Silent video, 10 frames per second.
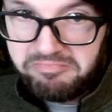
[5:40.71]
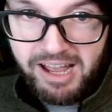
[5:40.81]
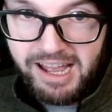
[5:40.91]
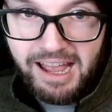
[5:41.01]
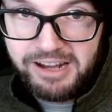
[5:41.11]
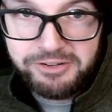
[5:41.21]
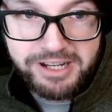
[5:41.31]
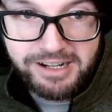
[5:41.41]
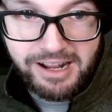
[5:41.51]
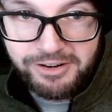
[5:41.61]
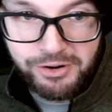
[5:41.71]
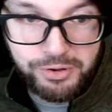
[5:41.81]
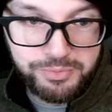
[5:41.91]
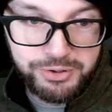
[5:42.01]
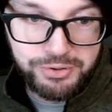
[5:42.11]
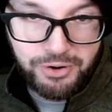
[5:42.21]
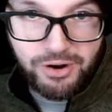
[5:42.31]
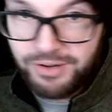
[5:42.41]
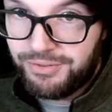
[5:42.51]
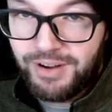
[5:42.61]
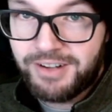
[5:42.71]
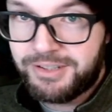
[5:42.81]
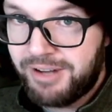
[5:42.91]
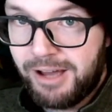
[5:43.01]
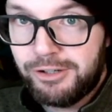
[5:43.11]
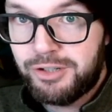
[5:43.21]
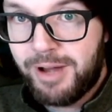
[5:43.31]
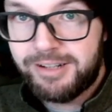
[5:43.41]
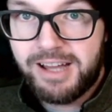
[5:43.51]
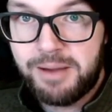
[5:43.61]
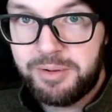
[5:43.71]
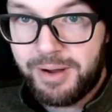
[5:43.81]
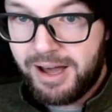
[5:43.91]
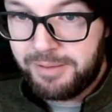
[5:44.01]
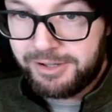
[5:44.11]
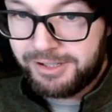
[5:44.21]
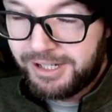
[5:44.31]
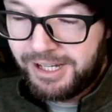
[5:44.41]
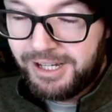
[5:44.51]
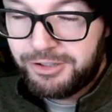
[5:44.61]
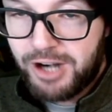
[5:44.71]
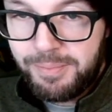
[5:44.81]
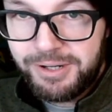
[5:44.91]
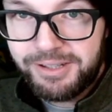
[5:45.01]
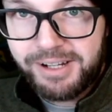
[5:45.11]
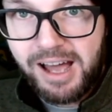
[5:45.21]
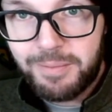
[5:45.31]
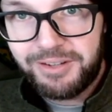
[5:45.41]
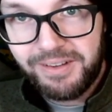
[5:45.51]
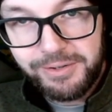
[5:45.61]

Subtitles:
I don't get it. I don't know what I'm doing wrong. If you got some knowledge about Tommy Bahama, drop it in the comments.